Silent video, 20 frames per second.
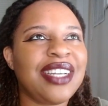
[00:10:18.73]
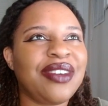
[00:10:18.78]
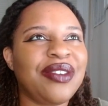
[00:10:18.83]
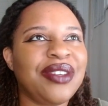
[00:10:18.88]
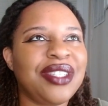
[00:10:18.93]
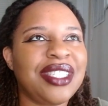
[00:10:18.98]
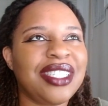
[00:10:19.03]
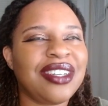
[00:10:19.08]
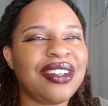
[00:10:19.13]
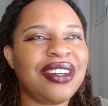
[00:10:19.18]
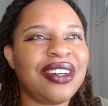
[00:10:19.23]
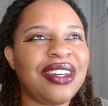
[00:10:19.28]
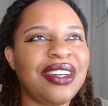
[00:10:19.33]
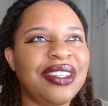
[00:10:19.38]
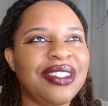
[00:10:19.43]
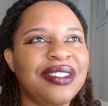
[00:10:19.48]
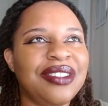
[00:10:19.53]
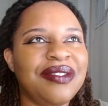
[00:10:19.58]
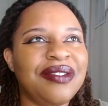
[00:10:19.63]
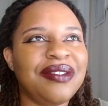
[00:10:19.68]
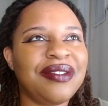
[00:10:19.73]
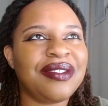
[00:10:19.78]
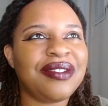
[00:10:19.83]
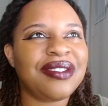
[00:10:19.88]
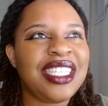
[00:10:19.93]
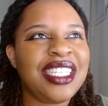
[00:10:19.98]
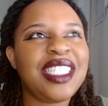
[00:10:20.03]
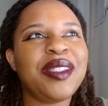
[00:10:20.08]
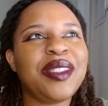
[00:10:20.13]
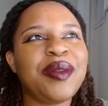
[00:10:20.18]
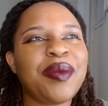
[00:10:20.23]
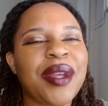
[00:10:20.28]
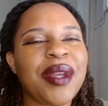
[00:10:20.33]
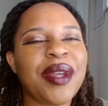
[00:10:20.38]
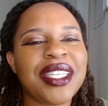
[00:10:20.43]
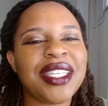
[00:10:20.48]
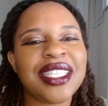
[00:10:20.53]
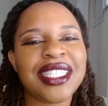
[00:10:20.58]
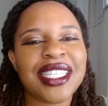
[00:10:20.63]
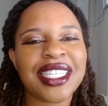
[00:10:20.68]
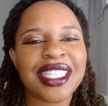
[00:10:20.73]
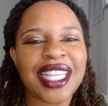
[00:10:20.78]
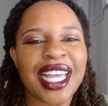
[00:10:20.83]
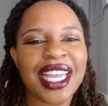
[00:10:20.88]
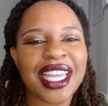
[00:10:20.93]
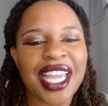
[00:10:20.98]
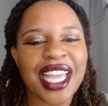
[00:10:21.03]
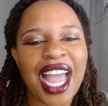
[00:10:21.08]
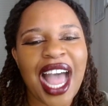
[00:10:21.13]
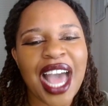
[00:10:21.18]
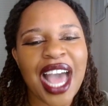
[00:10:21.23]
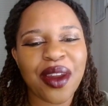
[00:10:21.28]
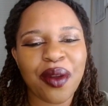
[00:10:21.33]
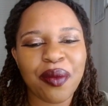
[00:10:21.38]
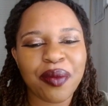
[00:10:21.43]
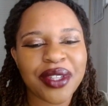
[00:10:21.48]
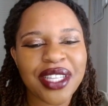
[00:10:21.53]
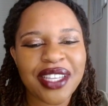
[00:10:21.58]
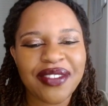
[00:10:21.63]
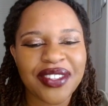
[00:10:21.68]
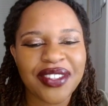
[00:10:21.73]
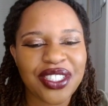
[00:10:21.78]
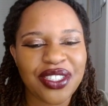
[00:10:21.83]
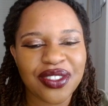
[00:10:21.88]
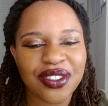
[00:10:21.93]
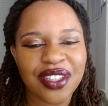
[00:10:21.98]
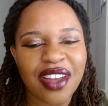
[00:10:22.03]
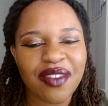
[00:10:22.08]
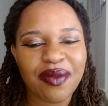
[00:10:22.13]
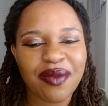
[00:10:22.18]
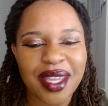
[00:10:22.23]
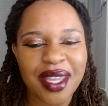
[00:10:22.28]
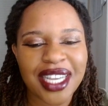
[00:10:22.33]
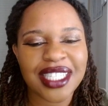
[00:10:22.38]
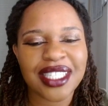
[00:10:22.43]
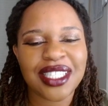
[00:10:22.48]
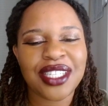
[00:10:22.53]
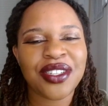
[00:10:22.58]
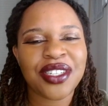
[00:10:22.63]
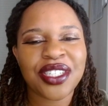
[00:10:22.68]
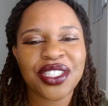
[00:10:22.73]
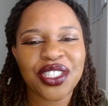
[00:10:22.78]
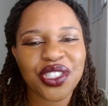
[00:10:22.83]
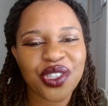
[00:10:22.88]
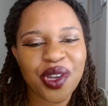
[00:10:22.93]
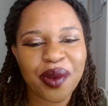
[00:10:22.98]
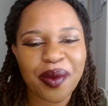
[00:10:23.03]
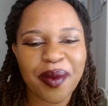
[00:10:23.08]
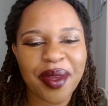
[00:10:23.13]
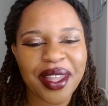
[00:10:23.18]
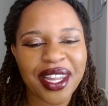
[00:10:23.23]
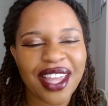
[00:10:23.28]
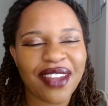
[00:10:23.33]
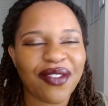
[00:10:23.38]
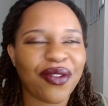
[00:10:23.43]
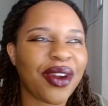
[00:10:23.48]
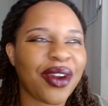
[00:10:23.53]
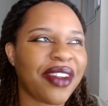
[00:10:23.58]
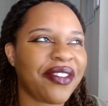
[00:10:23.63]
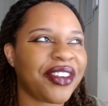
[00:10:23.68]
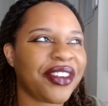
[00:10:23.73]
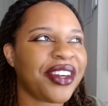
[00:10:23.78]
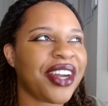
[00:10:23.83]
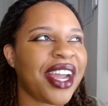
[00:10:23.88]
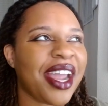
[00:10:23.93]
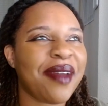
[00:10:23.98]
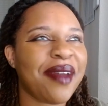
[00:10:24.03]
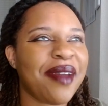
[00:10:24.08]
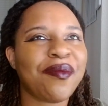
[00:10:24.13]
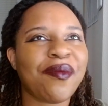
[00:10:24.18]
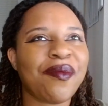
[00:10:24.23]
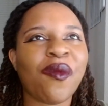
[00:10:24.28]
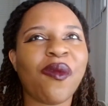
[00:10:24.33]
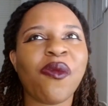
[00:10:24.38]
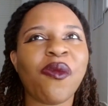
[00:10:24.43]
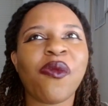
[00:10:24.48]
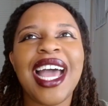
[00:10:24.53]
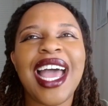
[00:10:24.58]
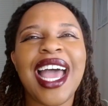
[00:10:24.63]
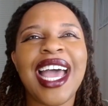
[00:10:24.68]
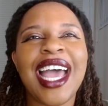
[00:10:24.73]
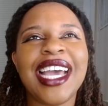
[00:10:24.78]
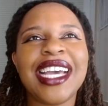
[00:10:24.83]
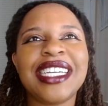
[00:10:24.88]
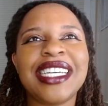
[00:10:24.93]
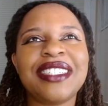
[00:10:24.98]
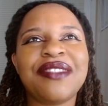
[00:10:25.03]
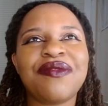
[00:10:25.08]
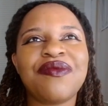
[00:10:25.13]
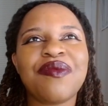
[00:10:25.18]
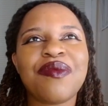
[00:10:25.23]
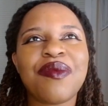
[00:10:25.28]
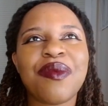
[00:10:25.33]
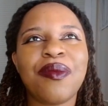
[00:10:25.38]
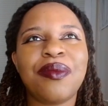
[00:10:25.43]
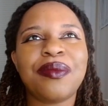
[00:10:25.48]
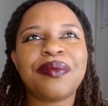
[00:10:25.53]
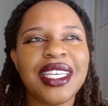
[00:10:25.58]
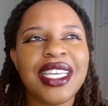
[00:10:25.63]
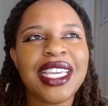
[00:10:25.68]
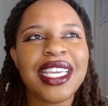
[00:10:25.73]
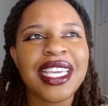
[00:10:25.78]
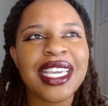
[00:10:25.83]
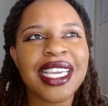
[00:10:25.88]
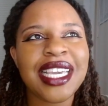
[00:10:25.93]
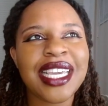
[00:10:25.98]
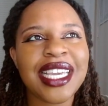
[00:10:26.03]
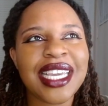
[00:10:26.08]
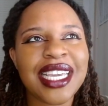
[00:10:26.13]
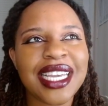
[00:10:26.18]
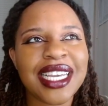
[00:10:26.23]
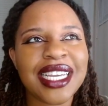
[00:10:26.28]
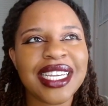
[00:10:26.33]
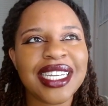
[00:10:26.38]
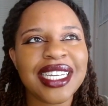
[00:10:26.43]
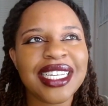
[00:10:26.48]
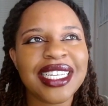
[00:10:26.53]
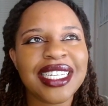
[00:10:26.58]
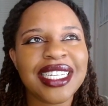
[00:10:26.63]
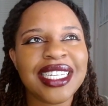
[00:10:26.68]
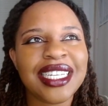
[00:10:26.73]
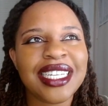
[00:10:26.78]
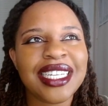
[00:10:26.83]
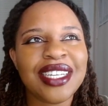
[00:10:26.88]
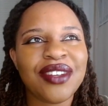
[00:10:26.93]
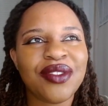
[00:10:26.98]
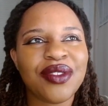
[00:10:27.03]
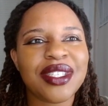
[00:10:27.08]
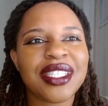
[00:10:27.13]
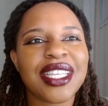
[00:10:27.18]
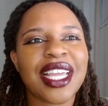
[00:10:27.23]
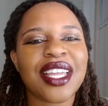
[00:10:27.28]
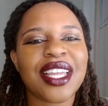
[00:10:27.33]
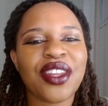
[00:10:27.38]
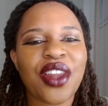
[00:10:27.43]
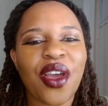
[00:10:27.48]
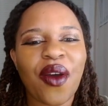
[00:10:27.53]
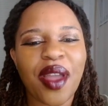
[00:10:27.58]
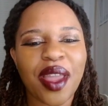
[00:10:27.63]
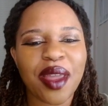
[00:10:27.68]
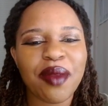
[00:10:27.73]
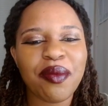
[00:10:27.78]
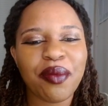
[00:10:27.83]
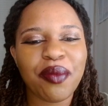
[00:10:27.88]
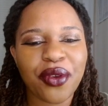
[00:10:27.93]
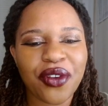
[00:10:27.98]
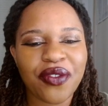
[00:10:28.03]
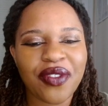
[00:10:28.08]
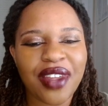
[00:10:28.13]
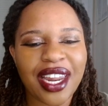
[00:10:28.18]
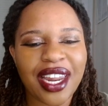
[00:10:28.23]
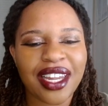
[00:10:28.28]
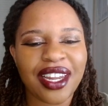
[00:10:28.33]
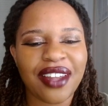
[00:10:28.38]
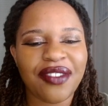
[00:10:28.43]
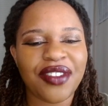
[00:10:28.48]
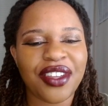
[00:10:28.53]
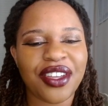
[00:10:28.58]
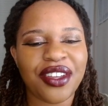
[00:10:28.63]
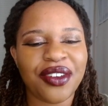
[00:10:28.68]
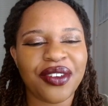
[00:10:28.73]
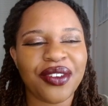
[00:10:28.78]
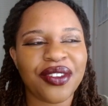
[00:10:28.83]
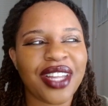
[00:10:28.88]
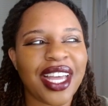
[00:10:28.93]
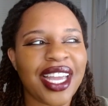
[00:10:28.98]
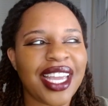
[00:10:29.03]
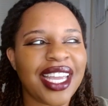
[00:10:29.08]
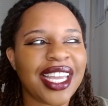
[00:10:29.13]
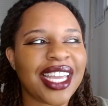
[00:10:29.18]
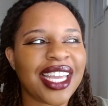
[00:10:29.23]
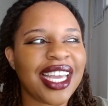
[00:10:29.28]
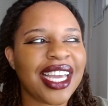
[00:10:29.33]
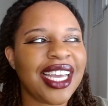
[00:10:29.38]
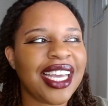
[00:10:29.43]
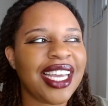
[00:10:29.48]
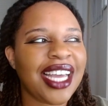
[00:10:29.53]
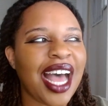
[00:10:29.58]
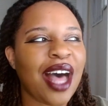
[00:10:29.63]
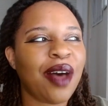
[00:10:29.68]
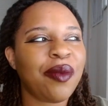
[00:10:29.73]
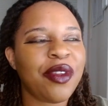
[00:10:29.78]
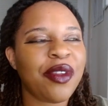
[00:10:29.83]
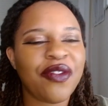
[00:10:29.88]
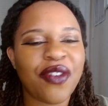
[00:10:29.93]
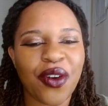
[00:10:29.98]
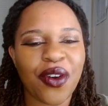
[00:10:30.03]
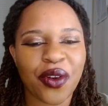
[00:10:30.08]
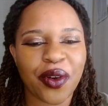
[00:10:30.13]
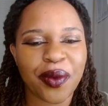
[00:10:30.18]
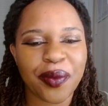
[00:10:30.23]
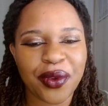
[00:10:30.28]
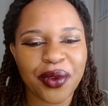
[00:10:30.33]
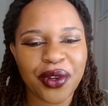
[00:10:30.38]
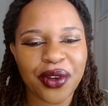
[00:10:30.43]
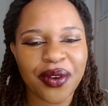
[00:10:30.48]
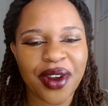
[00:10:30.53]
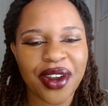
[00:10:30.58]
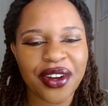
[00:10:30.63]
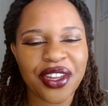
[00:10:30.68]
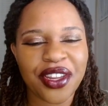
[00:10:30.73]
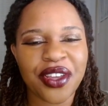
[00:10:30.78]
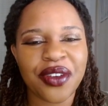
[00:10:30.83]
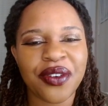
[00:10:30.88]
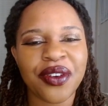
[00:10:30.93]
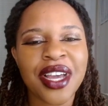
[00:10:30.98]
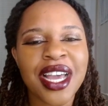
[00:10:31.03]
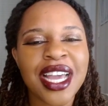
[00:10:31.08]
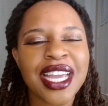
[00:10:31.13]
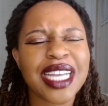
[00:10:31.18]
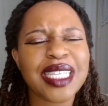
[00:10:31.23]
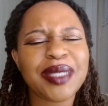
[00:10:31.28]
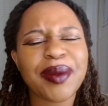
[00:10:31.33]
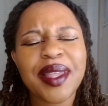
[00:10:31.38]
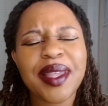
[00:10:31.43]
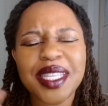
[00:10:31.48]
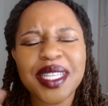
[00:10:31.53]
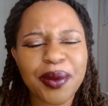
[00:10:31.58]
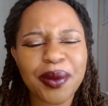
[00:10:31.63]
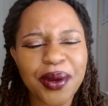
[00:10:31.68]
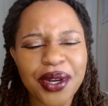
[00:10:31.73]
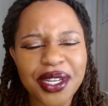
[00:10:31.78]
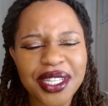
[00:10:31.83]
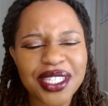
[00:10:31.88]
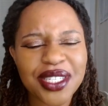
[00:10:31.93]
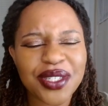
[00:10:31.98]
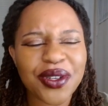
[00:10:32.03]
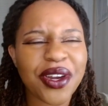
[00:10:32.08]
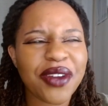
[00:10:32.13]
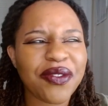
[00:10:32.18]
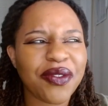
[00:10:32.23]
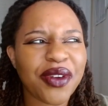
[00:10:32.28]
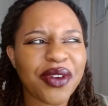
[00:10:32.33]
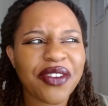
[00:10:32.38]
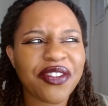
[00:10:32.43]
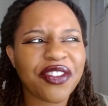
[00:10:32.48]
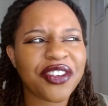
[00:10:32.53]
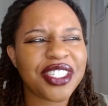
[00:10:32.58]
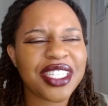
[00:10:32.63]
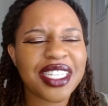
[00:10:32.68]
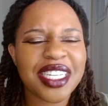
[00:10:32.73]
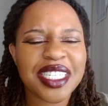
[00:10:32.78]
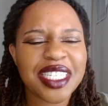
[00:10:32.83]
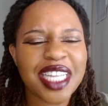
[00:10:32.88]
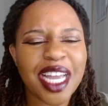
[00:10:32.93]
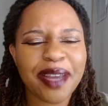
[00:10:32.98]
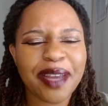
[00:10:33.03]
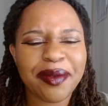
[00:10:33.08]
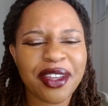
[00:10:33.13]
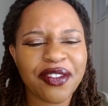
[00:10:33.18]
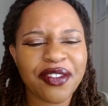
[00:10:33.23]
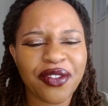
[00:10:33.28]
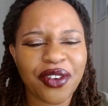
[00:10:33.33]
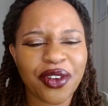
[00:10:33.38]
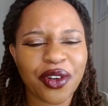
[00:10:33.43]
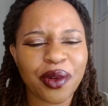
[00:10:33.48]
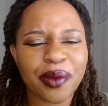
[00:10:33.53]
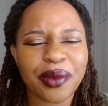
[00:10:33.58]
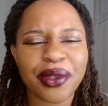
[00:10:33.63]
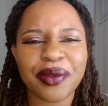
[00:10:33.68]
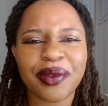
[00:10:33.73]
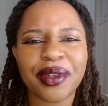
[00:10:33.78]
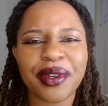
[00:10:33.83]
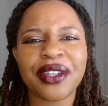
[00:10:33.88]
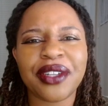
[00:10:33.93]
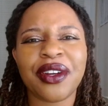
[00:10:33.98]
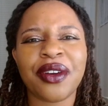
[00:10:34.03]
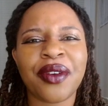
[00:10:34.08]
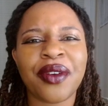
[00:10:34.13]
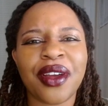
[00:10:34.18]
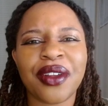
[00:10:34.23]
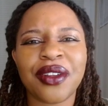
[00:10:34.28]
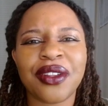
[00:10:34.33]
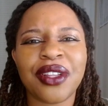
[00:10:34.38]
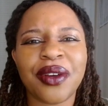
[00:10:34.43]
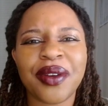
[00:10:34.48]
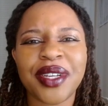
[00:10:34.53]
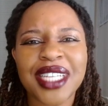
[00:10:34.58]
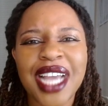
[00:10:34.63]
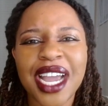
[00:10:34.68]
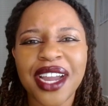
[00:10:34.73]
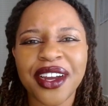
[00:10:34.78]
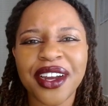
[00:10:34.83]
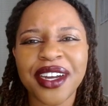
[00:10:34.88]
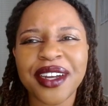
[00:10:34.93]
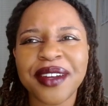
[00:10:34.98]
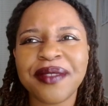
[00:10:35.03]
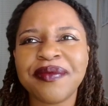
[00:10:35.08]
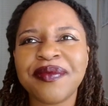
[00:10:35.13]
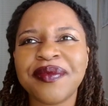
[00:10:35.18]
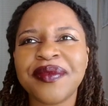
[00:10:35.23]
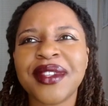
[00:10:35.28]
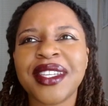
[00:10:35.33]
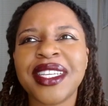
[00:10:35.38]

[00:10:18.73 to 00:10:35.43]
what's it called? She's basically like, I don't believe that you love me because you didn't show up in my life, whatever, right? And he was like, no, I can prove that I love you. Like, I'll be vulnerable around you. Because by this point in the story, for whatever reason, he stopped being vulnerable around Chloe Decker.